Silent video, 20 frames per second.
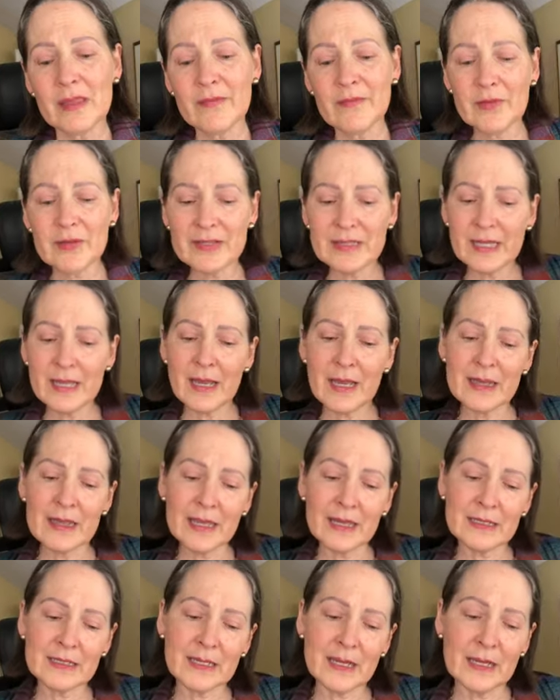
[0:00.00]
the first thing I
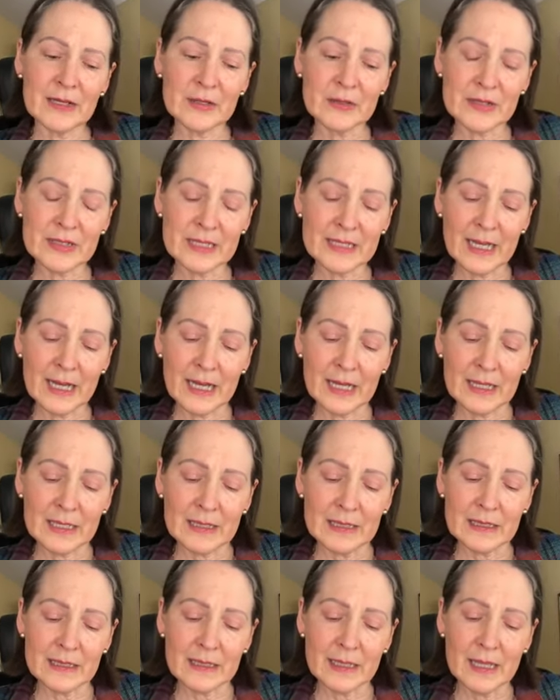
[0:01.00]
think to
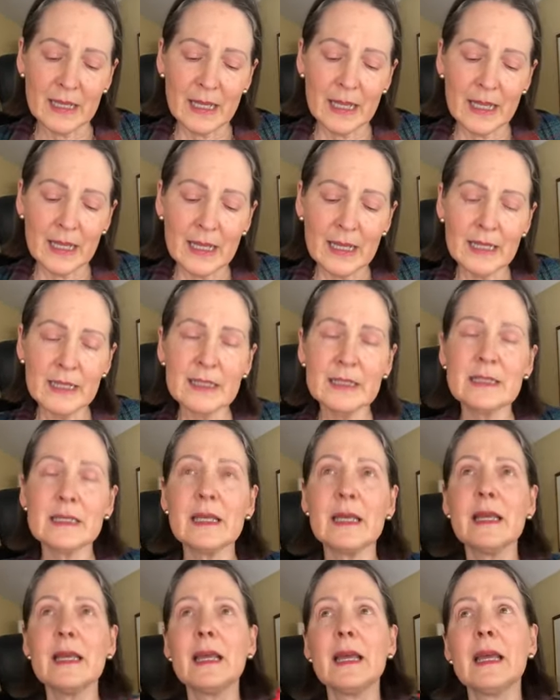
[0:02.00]
understand
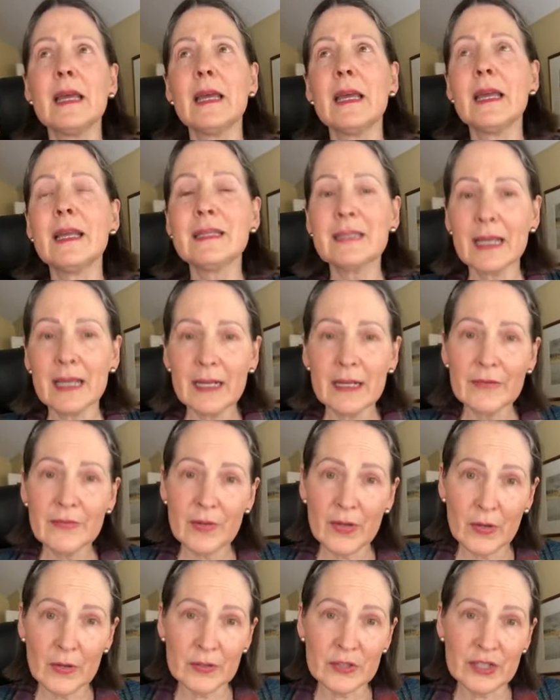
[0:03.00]
is
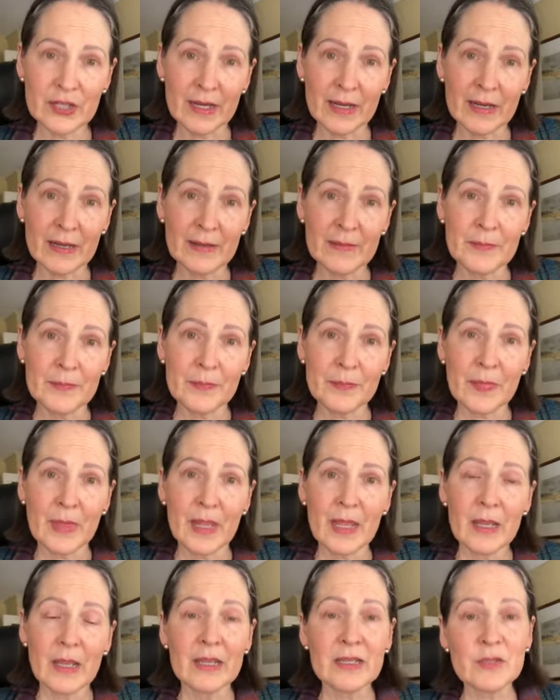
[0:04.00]
executive coaching
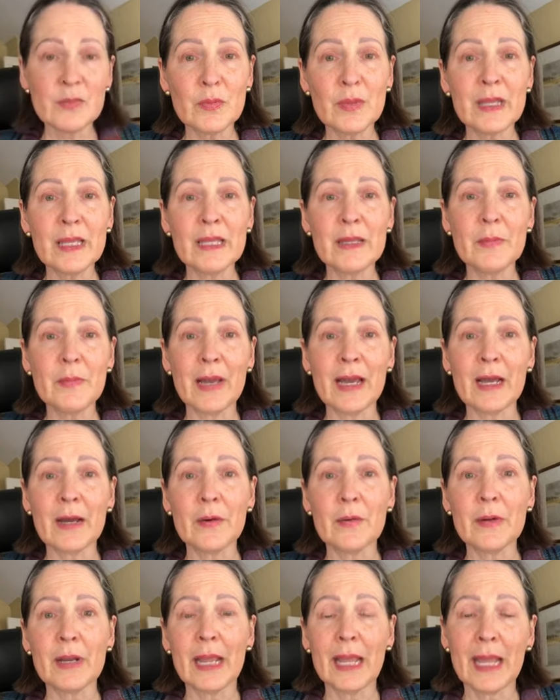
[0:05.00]
is really
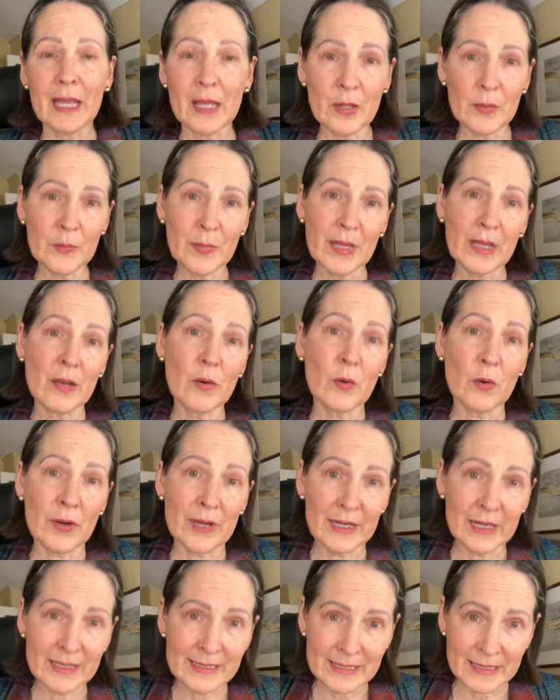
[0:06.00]
about helping
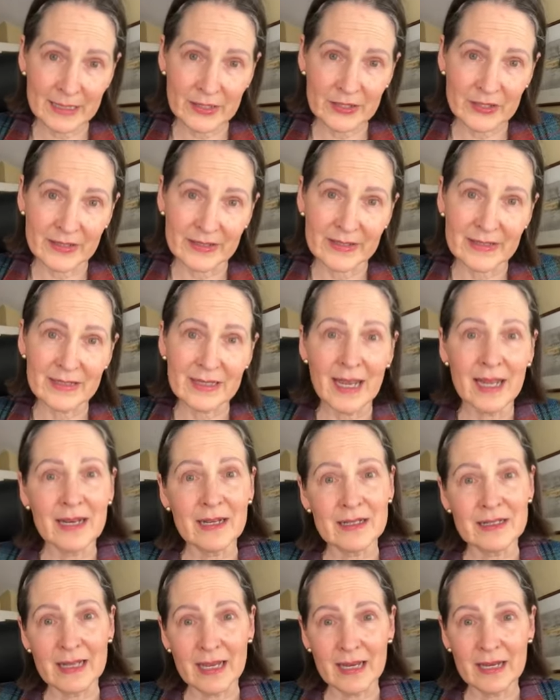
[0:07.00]
organizations and
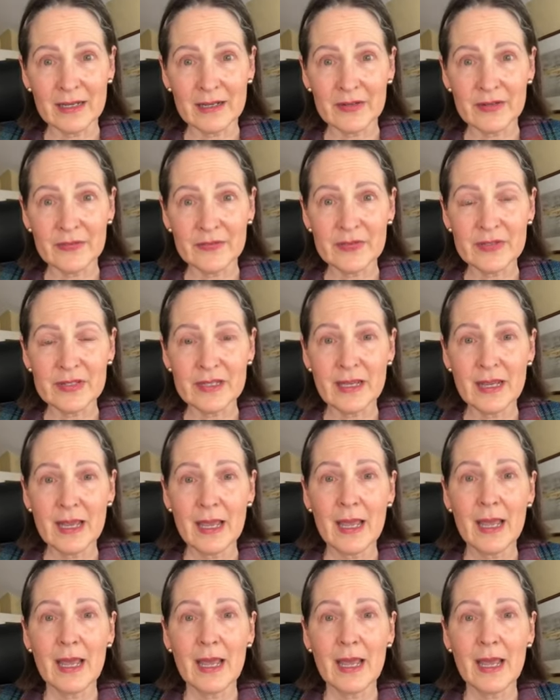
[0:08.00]
executives